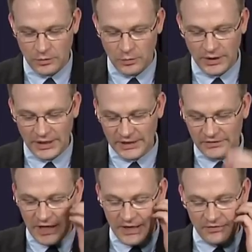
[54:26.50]
Well, I'd like
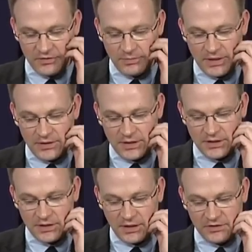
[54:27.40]
to ask about
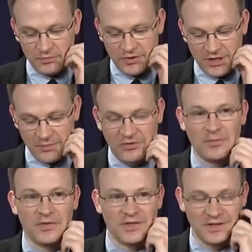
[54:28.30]
like to bring up
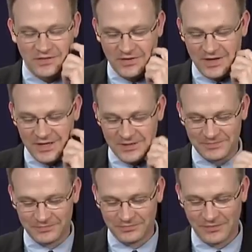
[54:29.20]
something that's today